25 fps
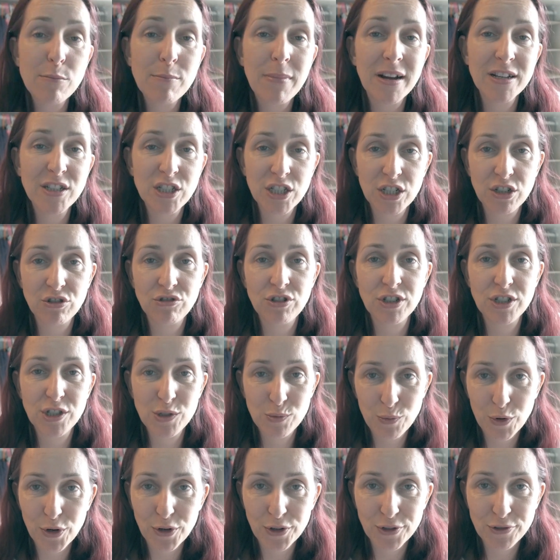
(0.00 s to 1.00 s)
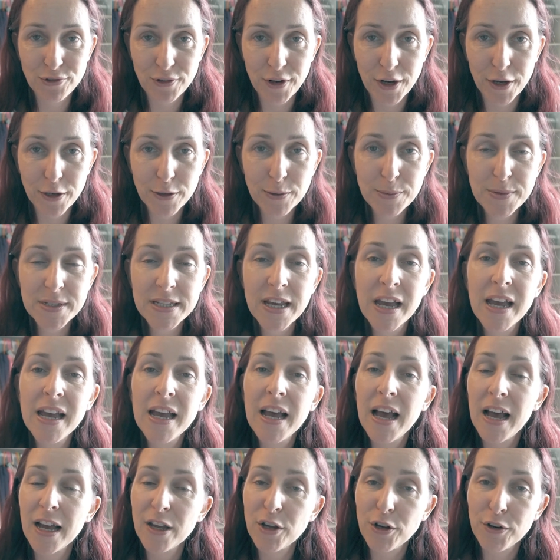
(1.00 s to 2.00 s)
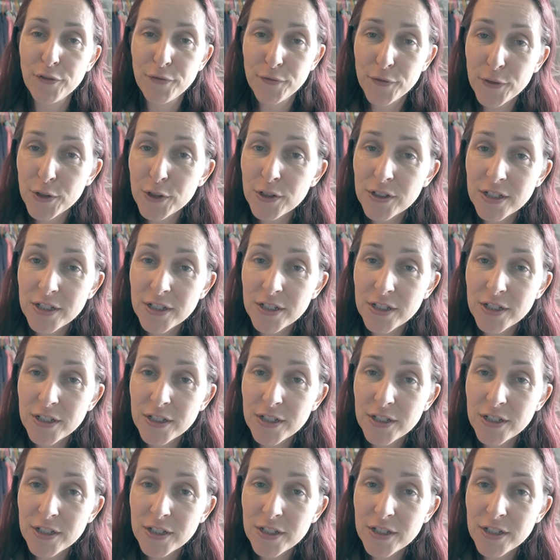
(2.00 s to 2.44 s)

my children's wardrobes. I got 4